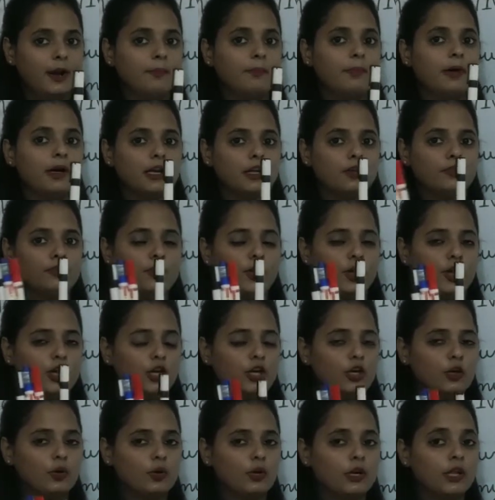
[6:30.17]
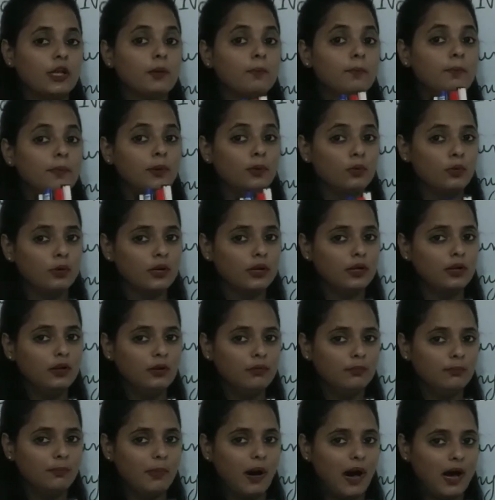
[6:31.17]
But if you are denoting plural
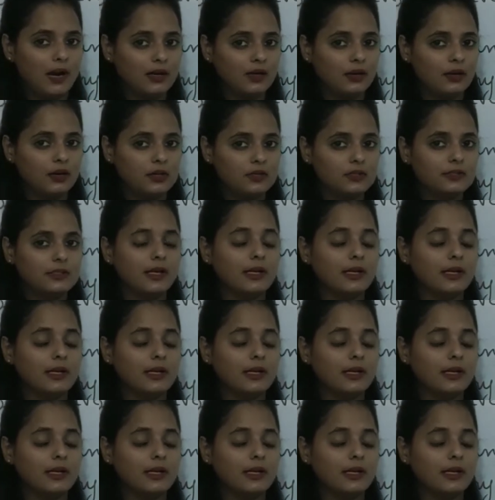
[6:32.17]
markers,